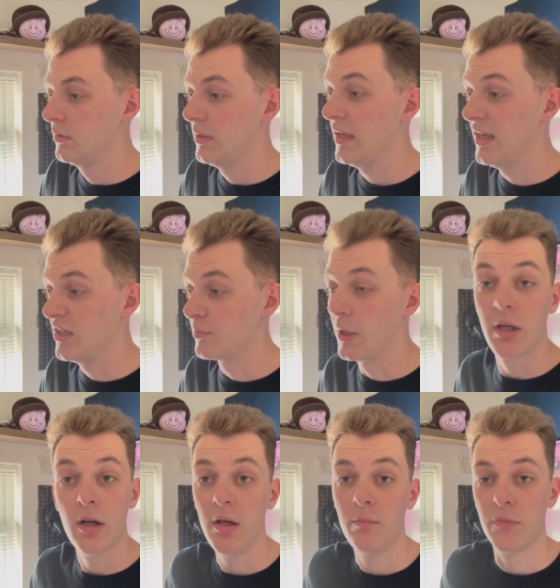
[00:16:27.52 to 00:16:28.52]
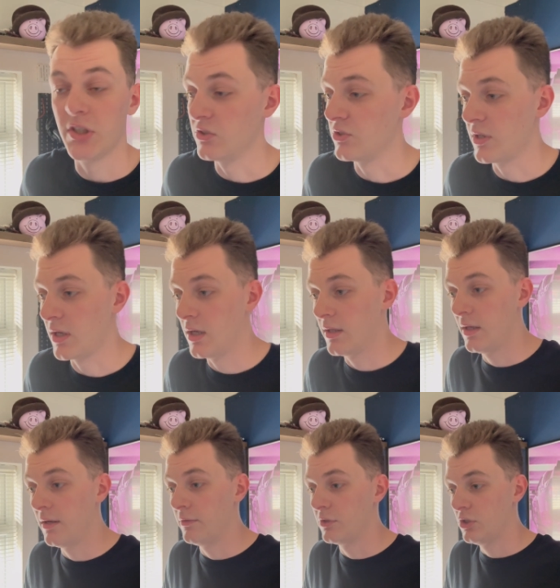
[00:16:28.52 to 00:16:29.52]
It is my car. This is the car that
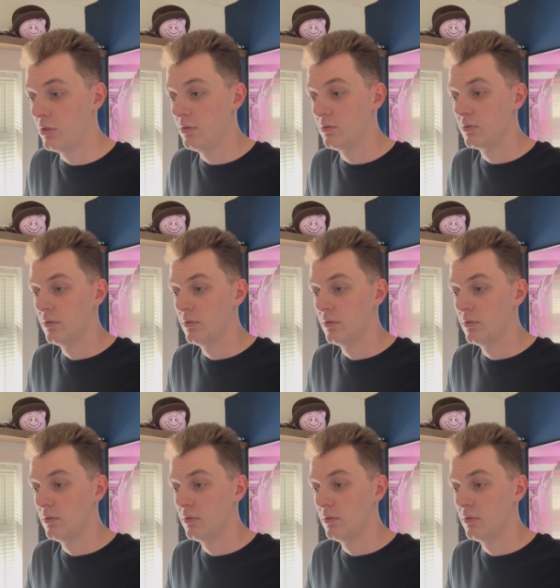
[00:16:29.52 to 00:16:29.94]
I would choose.